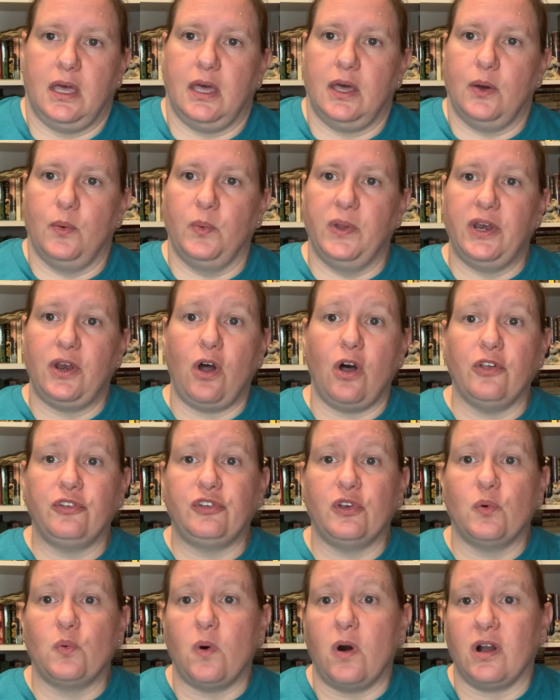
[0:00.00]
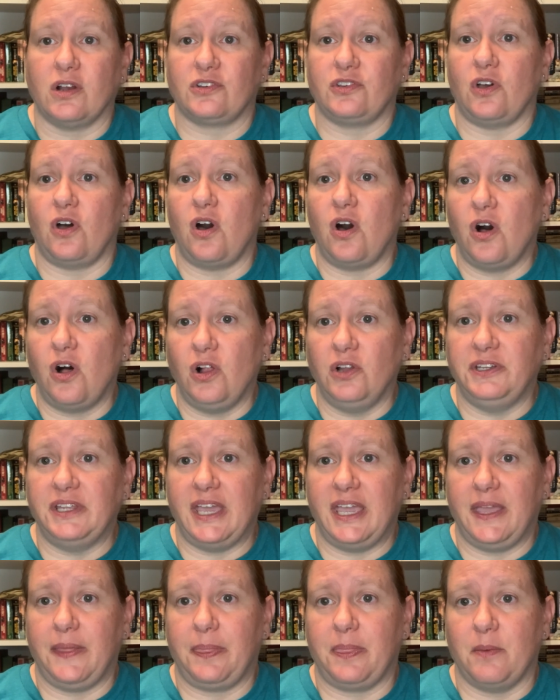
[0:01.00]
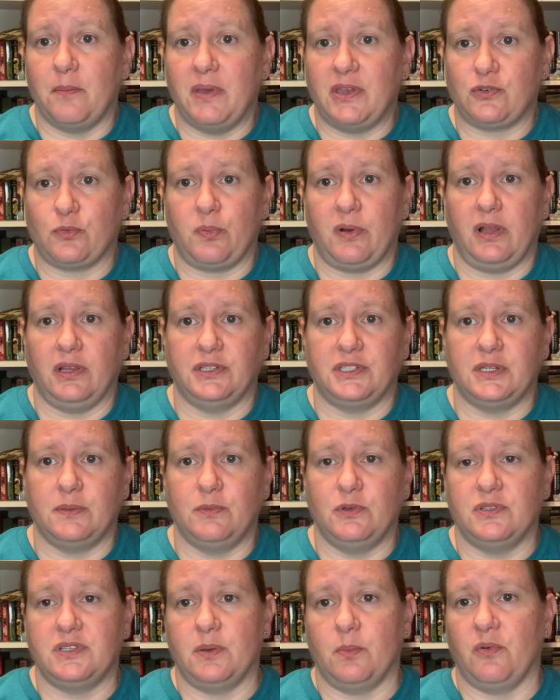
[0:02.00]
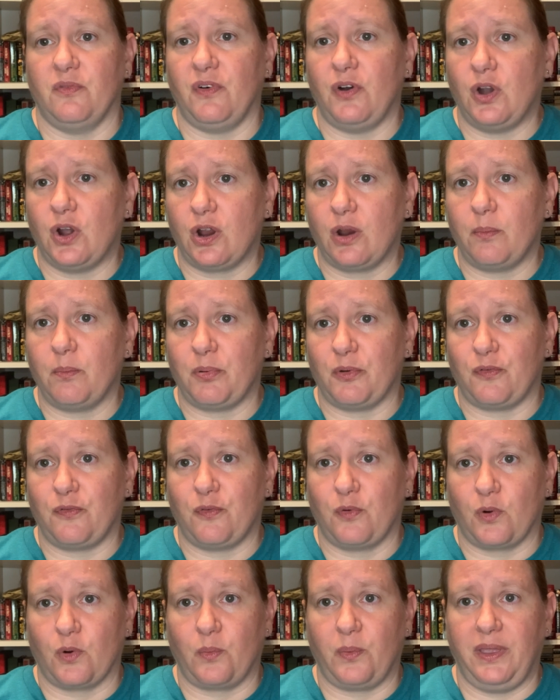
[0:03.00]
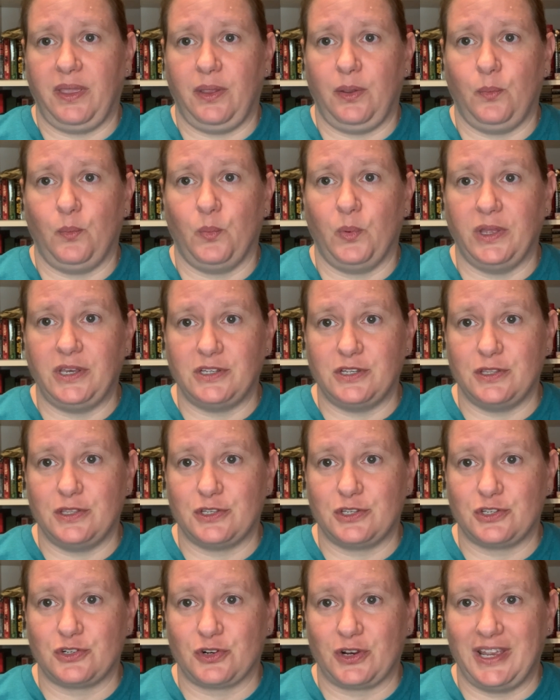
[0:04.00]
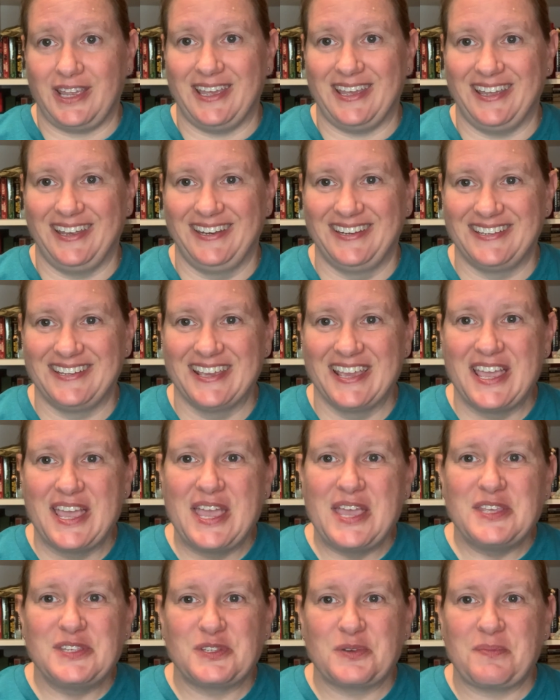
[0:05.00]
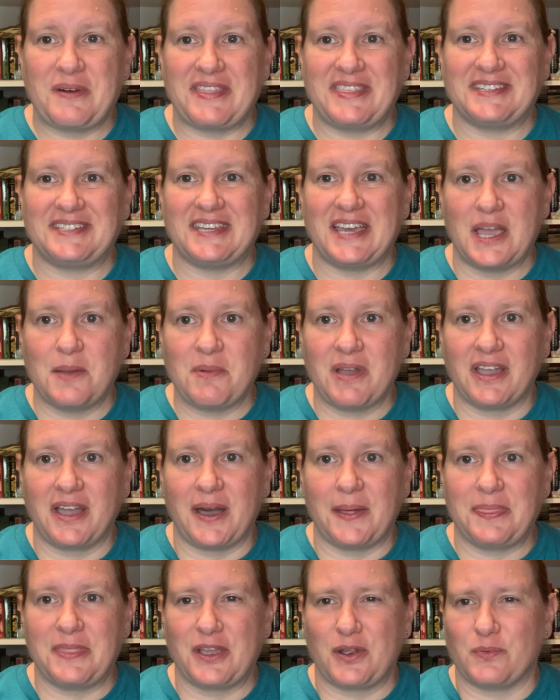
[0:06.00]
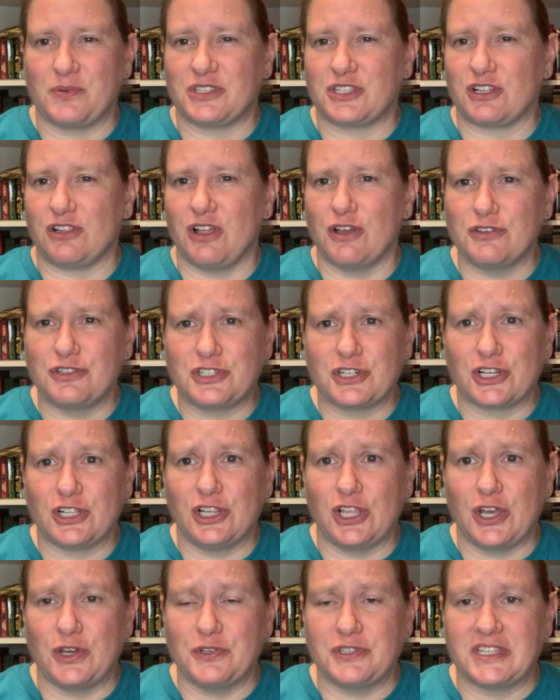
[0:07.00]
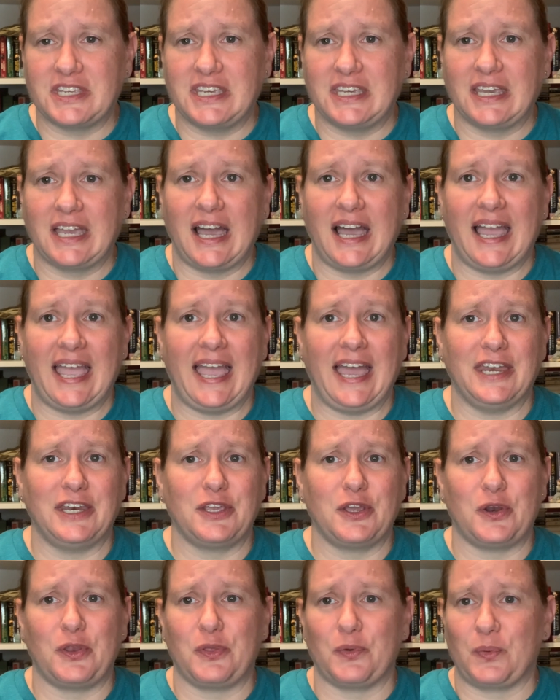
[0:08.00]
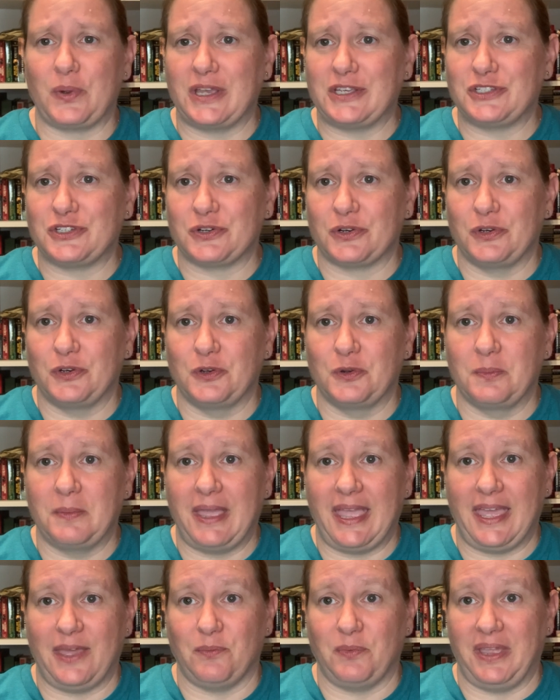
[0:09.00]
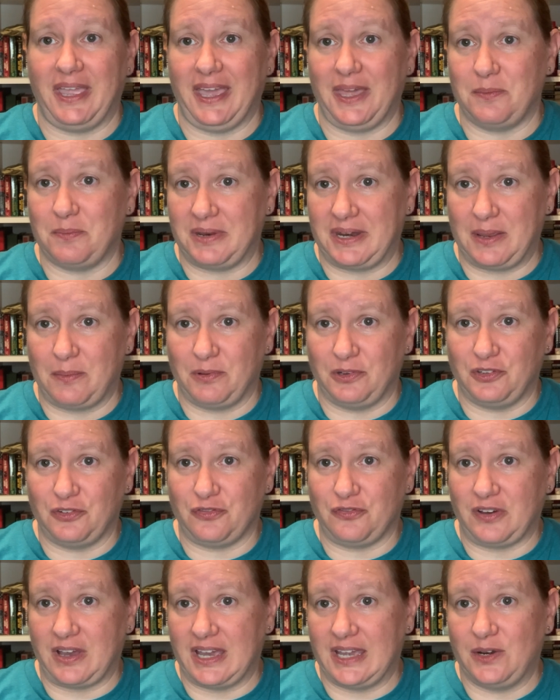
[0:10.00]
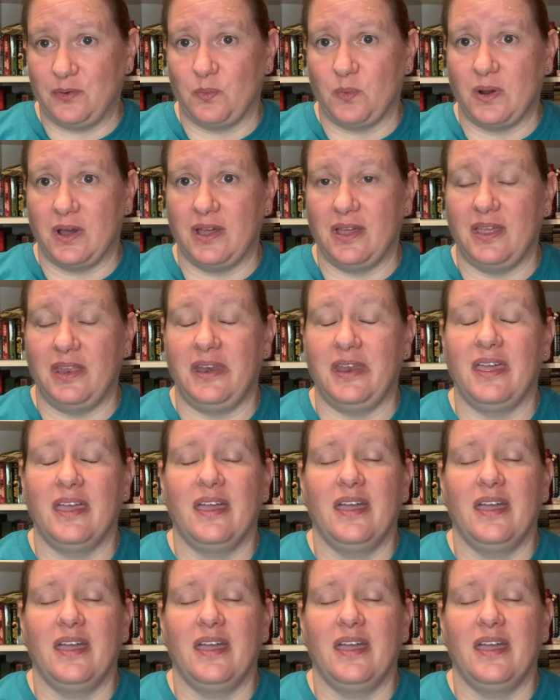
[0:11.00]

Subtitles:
We had also walked all day at the Metropolitan Museum of Art before we went to the Strand. So by the time I got there, it was close to closing. I had to go to the restroom, and we hadn't been able to find one.